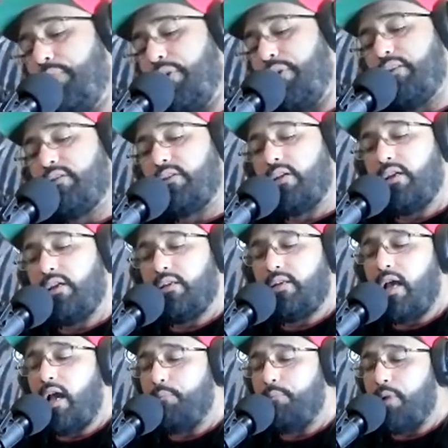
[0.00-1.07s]
It's
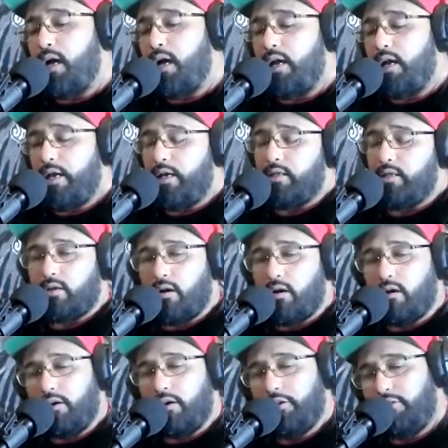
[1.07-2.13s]
not mine. It's
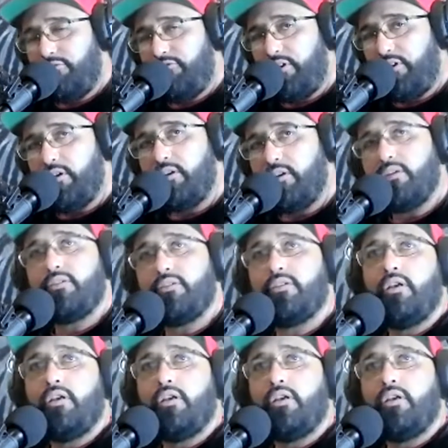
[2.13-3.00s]
Ari Shafir's.